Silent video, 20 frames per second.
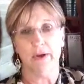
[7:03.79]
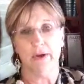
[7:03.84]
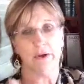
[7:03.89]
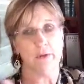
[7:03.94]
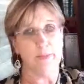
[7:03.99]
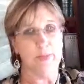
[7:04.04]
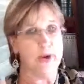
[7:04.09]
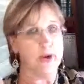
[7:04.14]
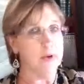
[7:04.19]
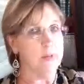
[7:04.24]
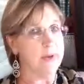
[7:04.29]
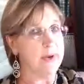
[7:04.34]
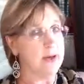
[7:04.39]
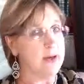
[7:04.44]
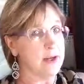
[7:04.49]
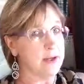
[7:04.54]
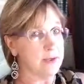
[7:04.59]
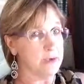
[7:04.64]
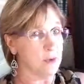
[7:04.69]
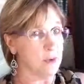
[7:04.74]
You may or may
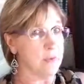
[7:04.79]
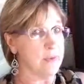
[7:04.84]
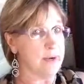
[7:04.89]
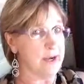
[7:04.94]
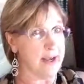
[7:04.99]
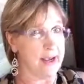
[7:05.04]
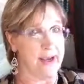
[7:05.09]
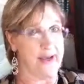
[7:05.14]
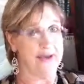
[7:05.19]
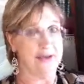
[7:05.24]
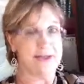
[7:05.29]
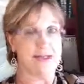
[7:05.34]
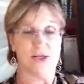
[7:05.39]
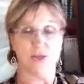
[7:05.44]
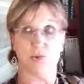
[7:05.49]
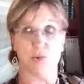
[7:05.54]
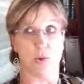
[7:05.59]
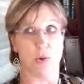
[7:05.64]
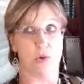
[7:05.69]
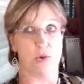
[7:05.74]
not know it, but I had a
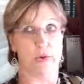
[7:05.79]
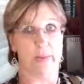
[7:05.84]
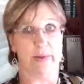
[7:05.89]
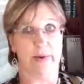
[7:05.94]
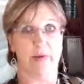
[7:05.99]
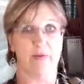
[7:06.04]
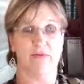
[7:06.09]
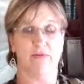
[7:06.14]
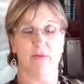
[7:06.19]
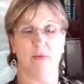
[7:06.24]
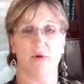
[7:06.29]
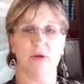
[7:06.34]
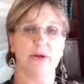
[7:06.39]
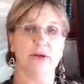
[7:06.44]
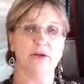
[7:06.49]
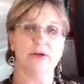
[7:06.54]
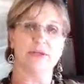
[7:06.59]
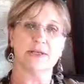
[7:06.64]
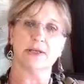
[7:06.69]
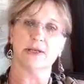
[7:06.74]
stroke about 4
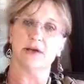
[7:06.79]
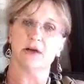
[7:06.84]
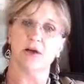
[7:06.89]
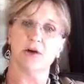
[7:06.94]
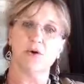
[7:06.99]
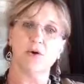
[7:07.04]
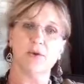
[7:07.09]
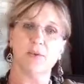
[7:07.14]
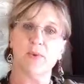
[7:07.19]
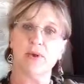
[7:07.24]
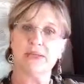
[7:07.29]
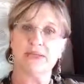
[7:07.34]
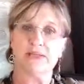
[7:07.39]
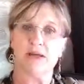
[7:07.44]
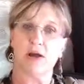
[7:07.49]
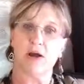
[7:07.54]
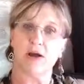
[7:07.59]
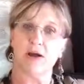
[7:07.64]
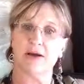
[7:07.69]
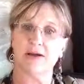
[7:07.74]
years ago. It
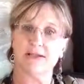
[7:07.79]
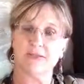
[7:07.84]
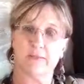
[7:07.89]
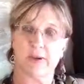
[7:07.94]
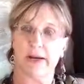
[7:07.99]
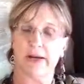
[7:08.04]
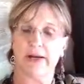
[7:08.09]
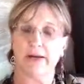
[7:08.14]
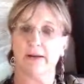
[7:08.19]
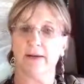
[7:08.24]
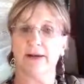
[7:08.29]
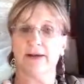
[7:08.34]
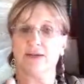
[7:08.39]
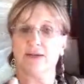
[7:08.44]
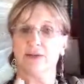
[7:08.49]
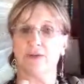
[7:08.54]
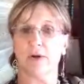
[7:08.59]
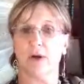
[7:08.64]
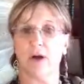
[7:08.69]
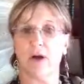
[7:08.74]
wasn't caused by
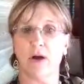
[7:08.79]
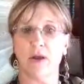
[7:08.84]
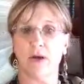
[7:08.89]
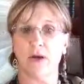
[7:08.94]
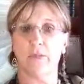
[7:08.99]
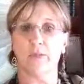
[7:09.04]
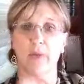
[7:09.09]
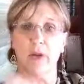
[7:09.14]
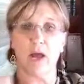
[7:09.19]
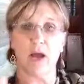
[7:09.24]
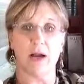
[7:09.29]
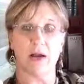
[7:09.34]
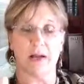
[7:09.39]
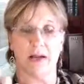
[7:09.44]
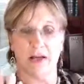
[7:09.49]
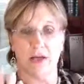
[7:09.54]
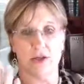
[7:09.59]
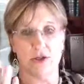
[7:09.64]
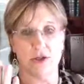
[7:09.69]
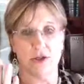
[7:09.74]
cholesterol or
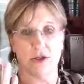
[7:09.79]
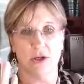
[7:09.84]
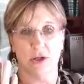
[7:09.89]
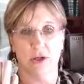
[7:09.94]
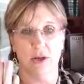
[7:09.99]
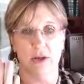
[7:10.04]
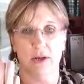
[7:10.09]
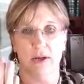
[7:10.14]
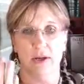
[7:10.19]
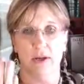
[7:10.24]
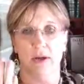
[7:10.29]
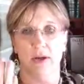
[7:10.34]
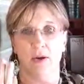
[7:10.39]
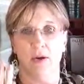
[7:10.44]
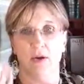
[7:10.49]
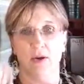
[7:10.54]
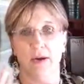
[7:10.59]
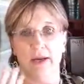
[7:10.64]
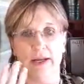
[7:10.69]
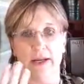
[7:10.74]
blockage
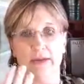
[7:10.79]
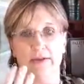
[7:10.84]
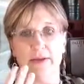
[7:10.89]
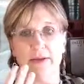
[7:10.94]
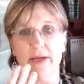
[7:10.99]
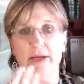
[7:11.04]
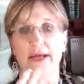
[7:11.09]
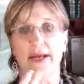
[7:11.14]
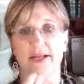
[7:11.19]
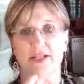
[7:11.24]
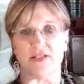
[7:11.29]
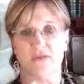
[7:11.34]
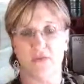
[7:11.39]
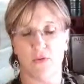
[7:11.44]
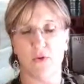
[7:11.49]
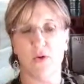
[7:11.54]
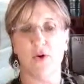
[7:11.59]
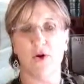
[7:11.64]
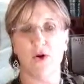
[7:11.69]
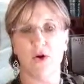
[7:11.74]
or anything. Yes,
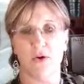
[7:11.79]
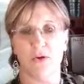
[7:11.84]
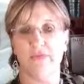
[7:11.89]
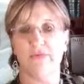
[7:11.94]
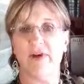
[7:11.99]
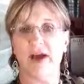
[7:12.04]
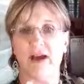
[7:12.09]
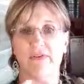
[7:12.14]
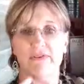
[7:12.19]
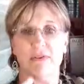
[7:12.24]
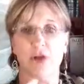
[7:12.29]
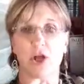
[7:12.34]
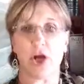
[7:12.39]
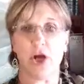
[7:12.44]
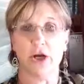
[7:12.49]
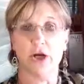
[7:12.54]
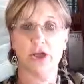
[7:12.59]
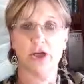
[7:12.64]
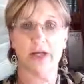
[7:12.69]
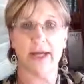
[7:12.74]
4 or 5
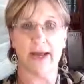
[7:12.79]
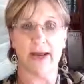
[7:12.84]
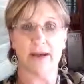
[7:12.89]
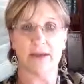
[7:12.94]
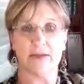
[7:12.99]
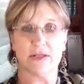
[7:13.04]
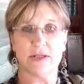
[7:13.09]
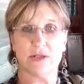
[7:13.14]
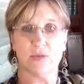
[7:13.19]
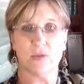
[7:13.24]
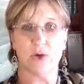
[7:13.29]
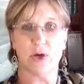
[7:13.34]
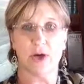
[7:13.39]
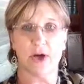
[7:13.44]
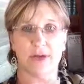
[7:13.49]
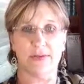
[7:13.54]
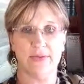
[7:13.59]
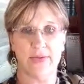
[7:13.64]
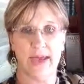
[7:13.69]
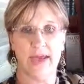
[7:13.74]
large accounts to work
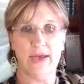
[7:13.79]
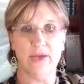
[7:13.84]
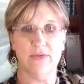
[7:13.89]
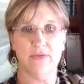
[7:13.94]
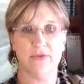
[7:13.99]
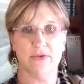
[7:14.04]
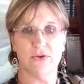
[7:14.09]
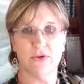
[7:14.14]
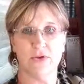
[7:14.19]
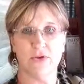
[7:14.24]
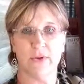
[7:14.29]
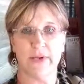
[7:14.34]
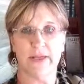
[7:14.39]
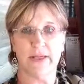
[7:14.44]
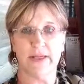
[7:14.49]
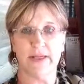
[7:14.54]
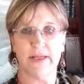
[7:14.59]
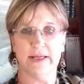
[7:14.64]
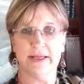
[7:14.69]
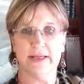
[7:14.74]
on. Thank you for
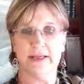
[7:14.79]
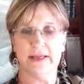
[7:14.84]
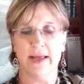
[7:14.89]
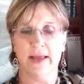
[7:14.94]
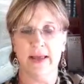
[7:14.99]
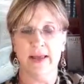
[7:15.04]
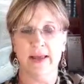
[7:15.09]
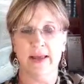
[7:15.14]
doing this.